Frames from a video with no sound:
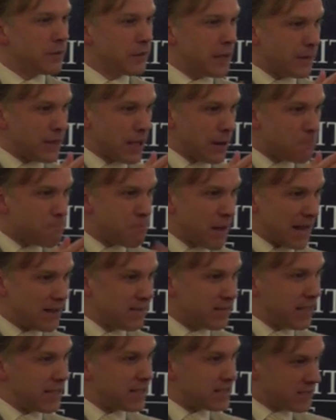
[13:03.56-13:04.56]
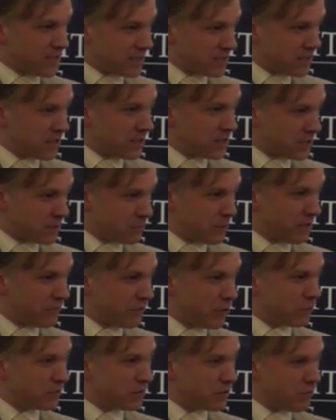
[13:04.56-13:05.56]
they're then mandated to be
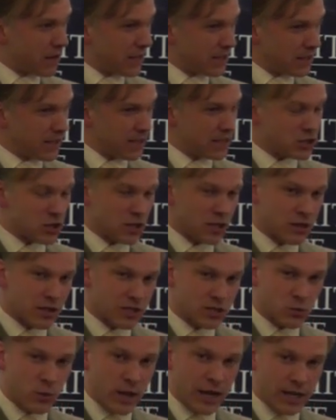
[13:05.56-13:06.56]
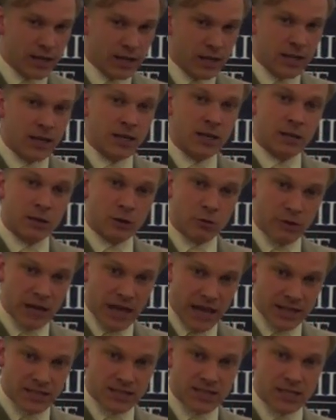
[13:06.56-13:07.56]
involved in regulation in this way,
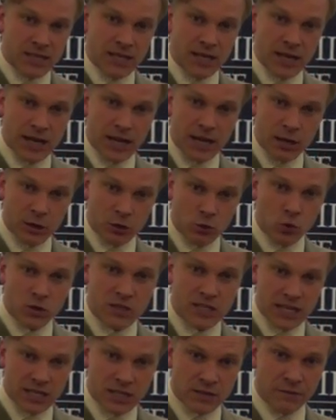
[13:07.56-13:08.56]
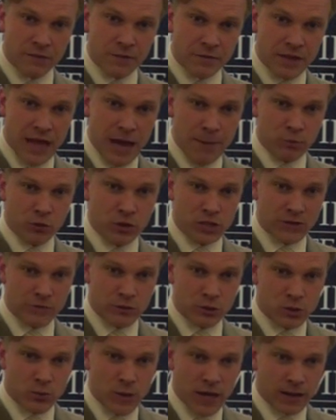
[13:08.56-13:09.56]
creates coordination from their point of
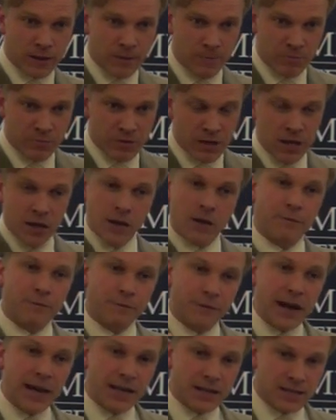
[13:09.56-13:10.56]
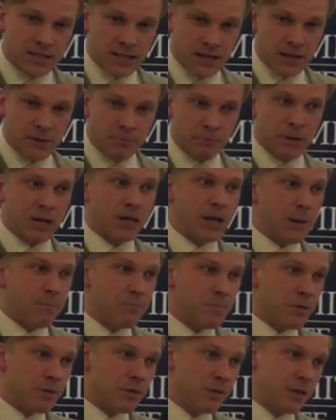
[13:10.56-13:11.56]
view as well. In fact,
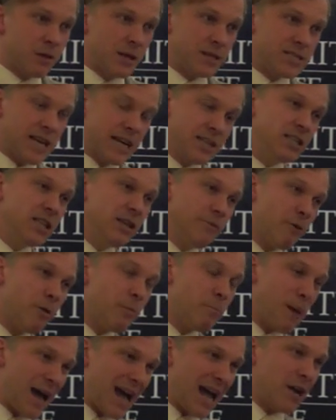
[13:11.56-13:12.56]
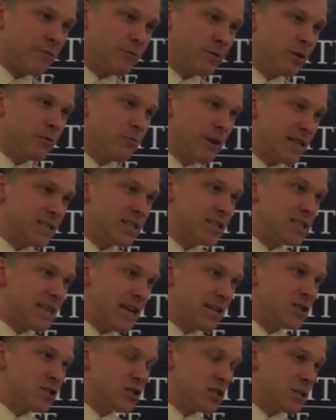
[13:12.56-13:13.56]
it's actually very bad from the ratings
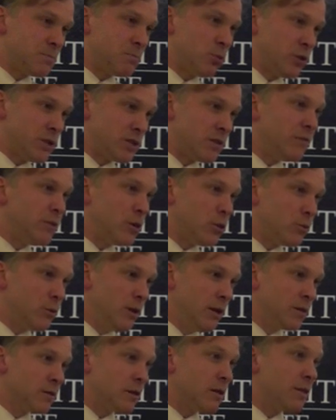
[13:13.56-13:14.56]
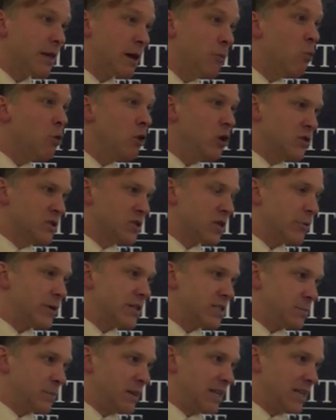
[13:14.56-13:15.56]
agency's point of view that they were so
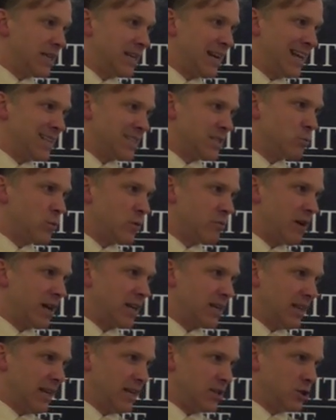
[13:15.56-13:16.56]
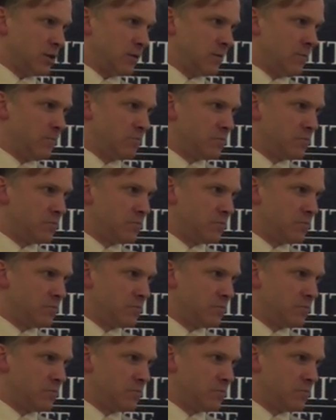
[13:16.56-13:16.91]
intimately connected with regulation.